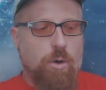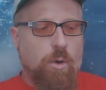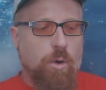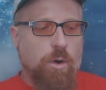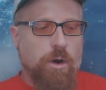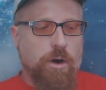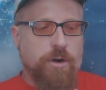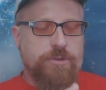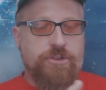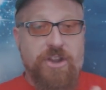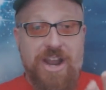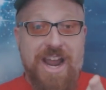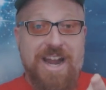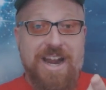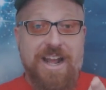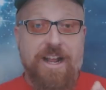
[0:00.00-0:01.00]
or
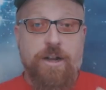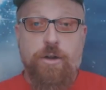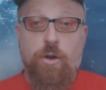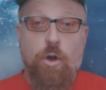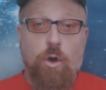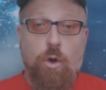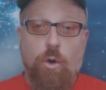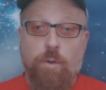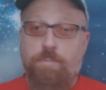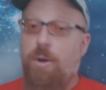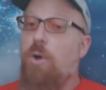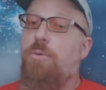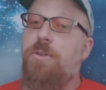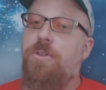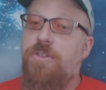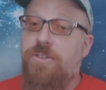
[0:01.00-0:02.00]
sedating or
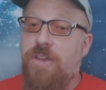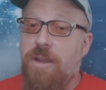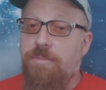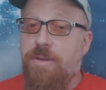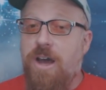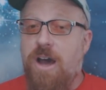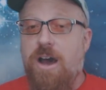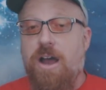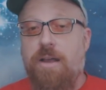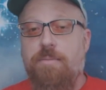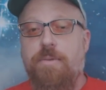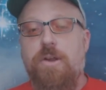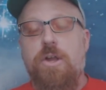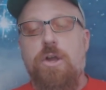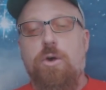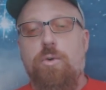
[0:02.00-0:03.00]
both at the same
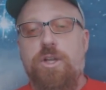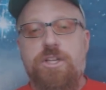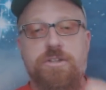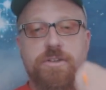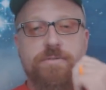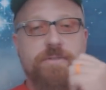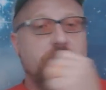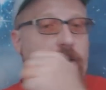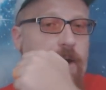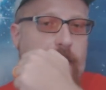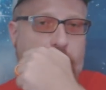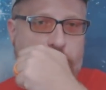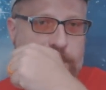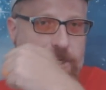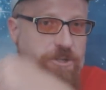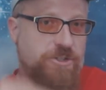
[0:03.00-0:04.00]
time, which is a very
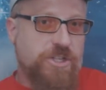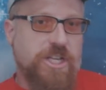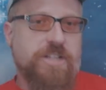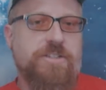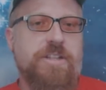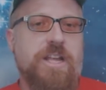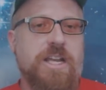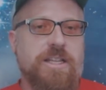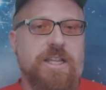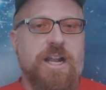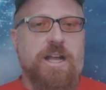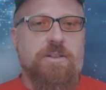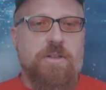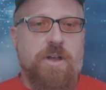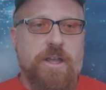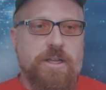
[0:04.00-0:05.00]
interesting state that
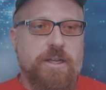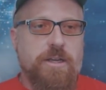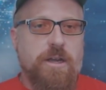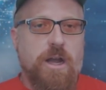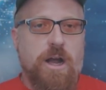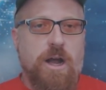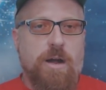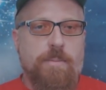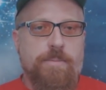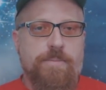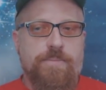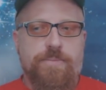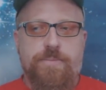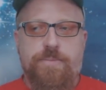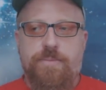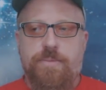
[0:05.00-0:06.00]
I like.
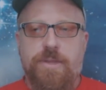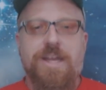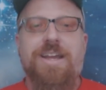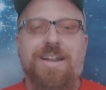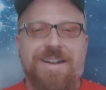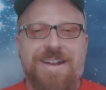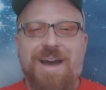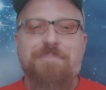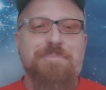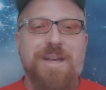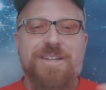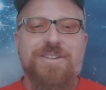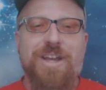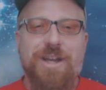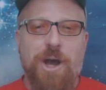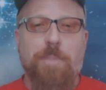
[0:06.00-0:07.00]
Not
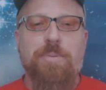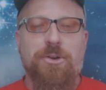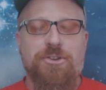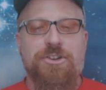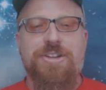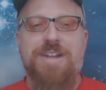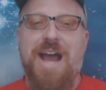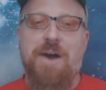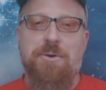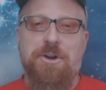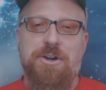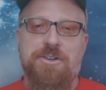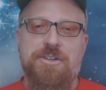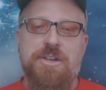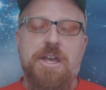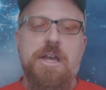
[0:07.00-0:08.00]
mixing uppers and
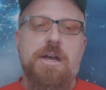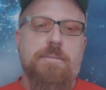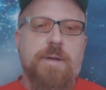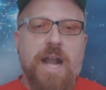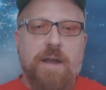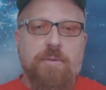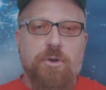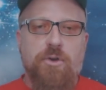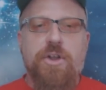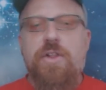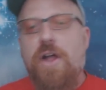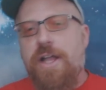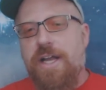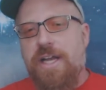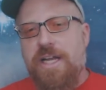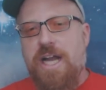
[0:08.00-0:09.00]
downers, but I really
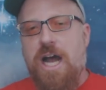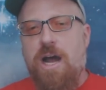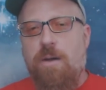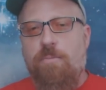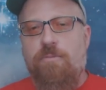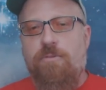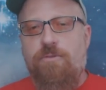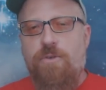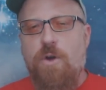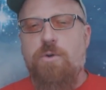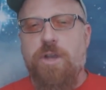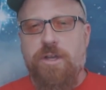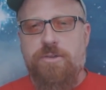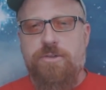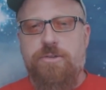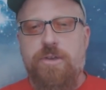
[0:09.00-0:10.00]
like a calm
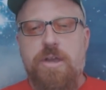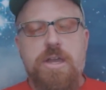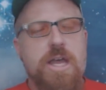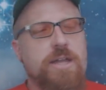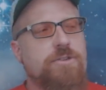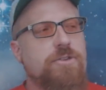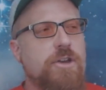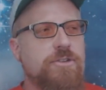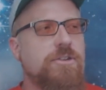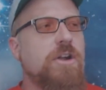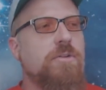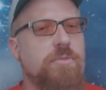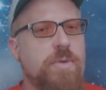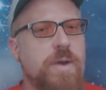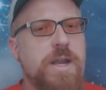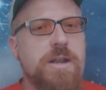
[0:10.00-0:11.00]
focus. And so I
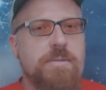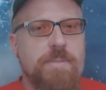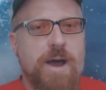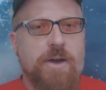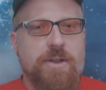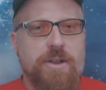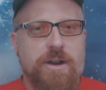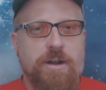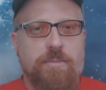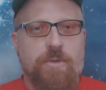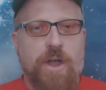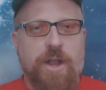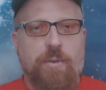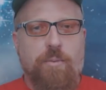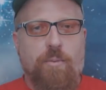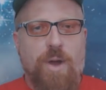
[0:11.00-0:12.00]
started reading about it, and I'm
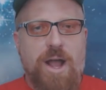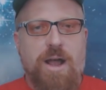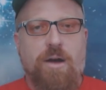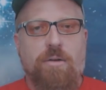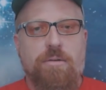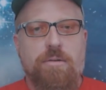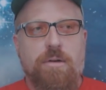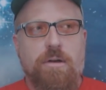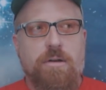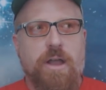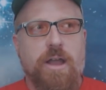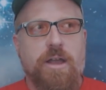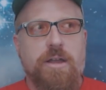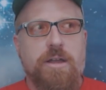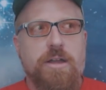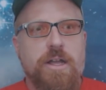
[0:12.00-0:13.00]
like, wow,
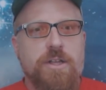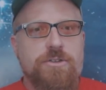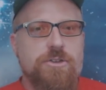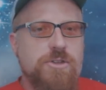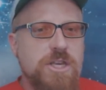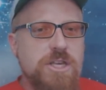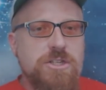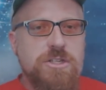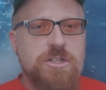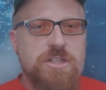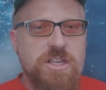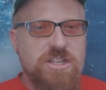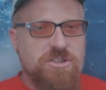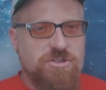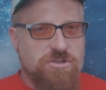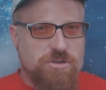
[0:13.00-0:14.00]
okay. So
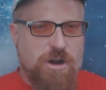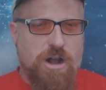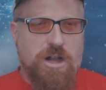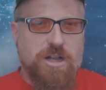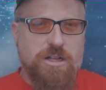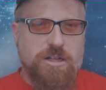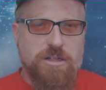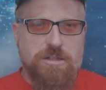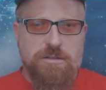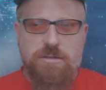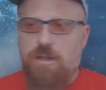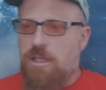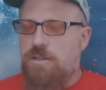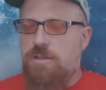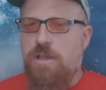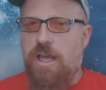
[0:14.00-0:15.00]
this drug
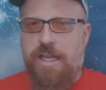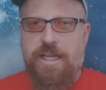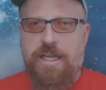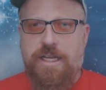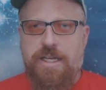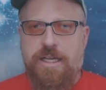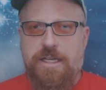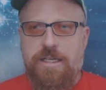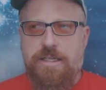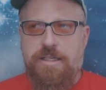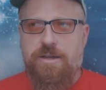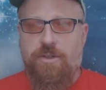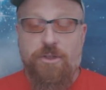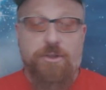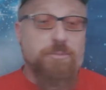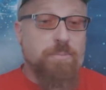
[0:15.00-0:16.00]
looks like,
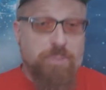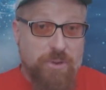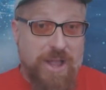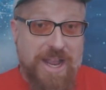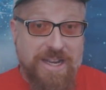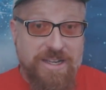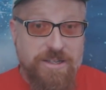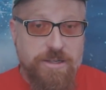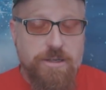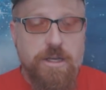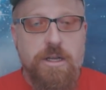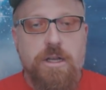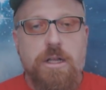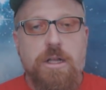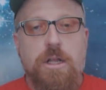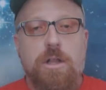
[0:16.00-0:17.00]
or this plant
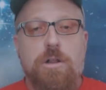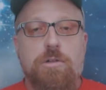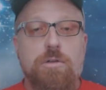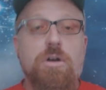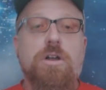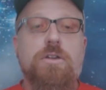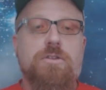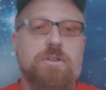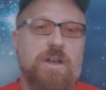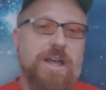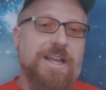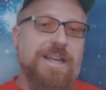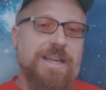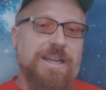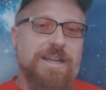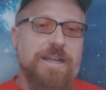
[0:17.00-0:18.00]
looks
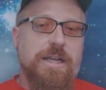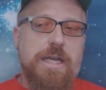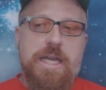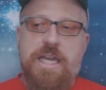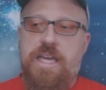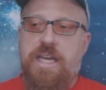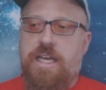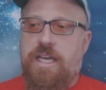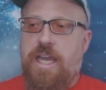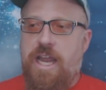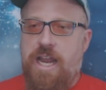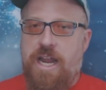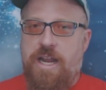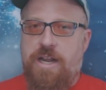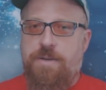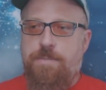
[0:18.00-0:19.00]
like it
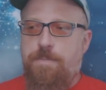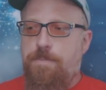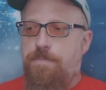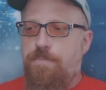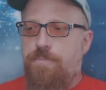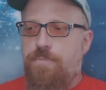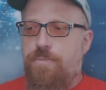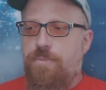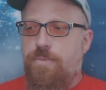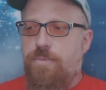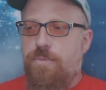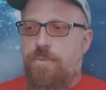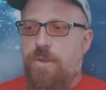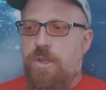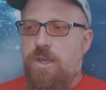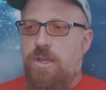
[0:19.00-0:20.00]
can
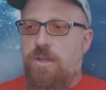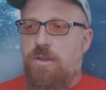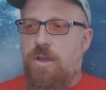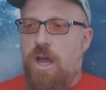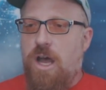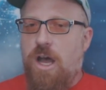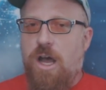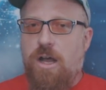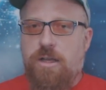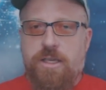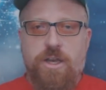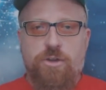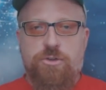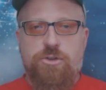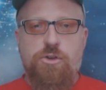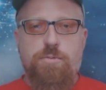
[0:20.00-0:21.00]

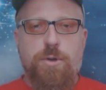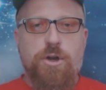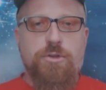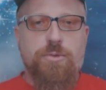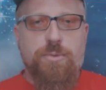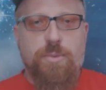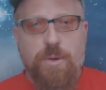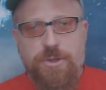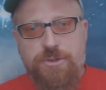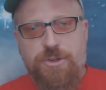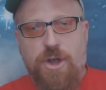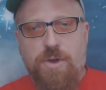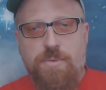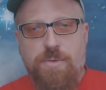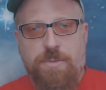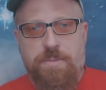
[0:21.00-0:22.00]
kill two birds with one
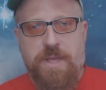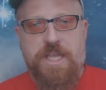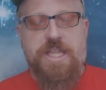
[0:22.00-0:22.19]
stone with